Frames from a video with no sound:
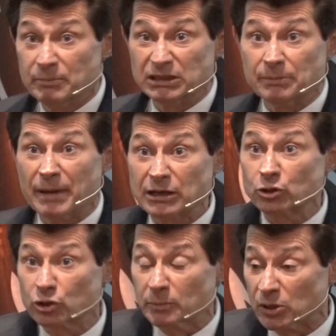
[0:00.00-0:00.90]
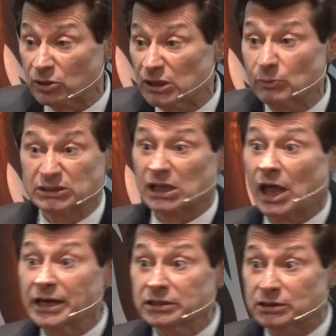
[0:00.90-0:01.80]
But the medical community was
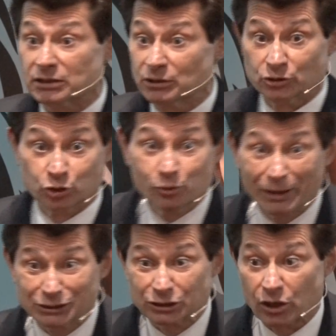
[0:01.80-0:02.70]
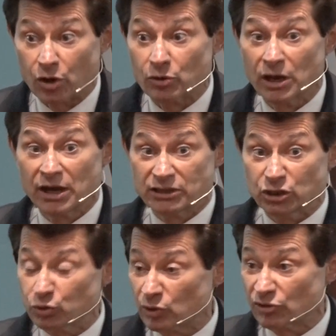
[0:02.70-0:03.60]
enlightened 2 months ago that
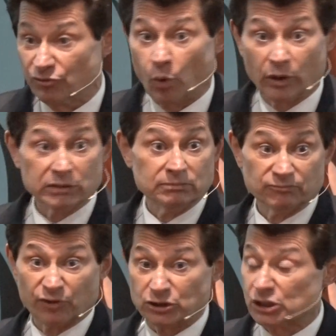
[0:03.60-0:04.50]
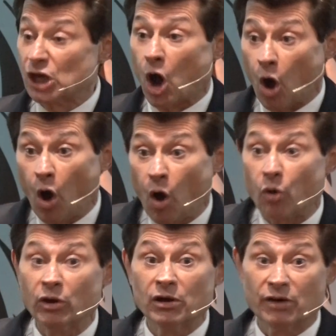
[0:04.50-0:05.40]
you could avoid virtually
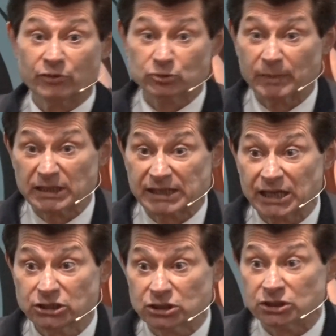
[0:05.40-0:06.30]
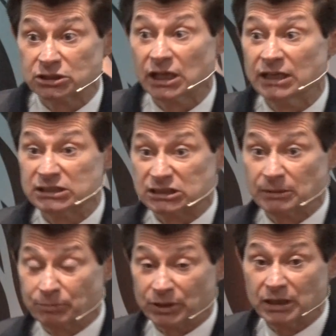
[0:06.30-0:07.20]
all of those medications
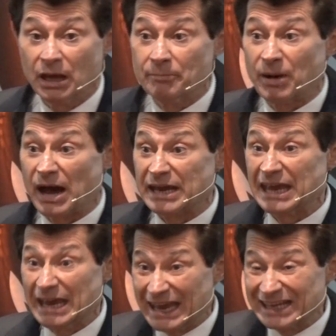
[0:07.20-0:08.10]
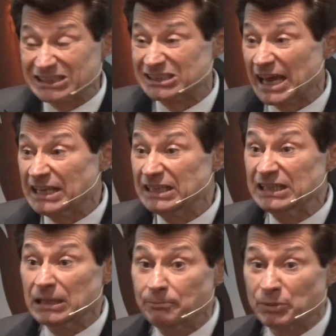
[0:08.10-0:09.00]
simply by
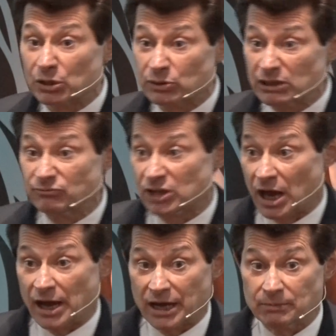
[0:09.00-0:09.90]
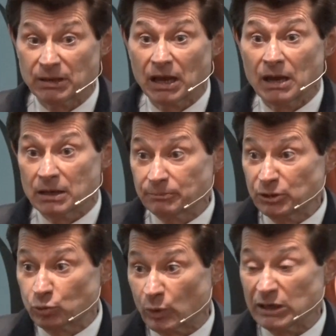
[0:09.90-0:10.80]
extending the period of time
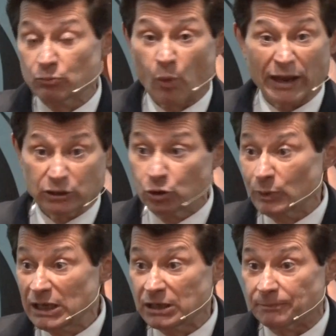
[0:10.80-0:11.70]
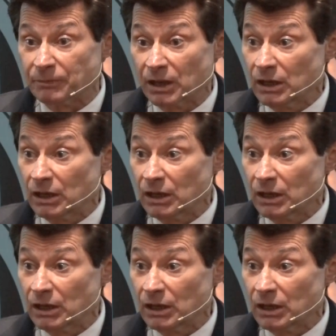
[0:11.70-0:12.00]
between when you eat.